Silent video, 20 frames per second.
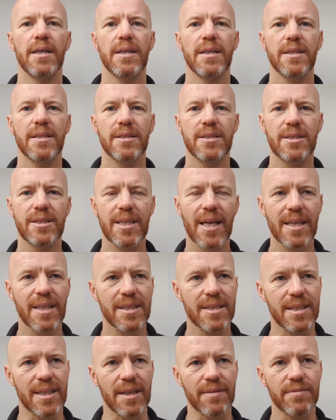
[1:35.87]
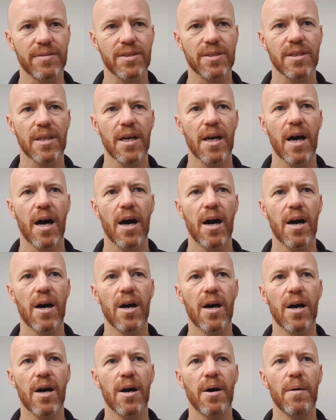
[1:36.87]
Sedatives
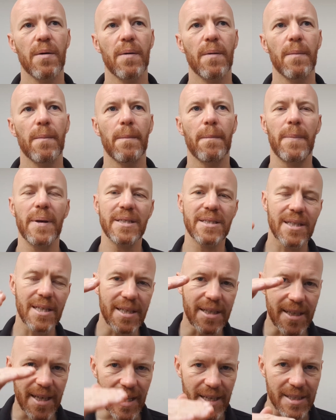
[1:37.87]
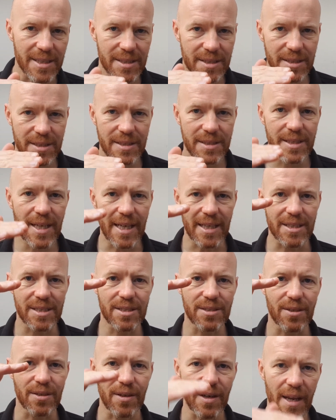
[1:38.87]
are basically next
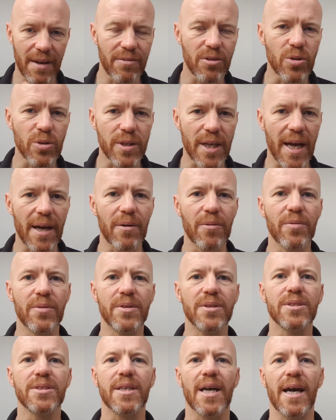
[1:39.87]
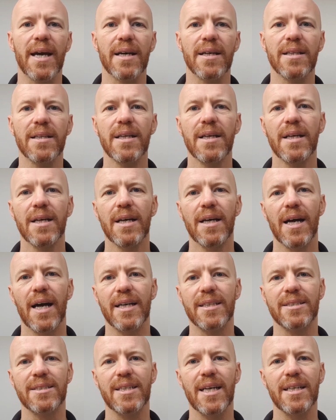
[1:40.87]
sort of level down the scale. A
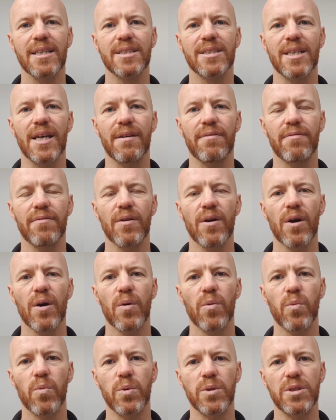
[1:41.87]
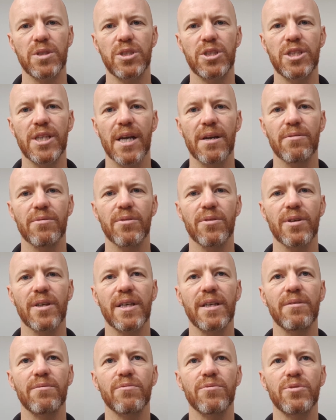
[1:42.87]
sedative would
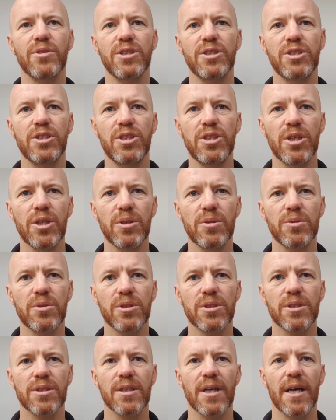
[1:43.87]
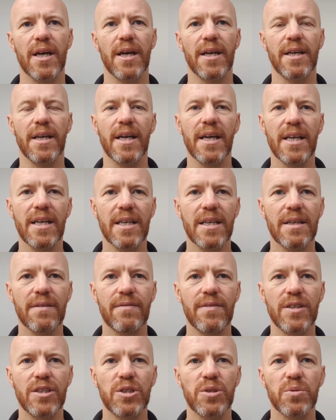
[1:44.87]
generally reduce an
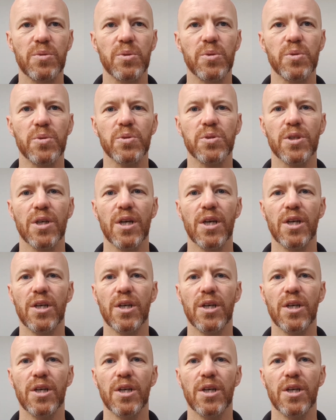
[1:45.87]
individual's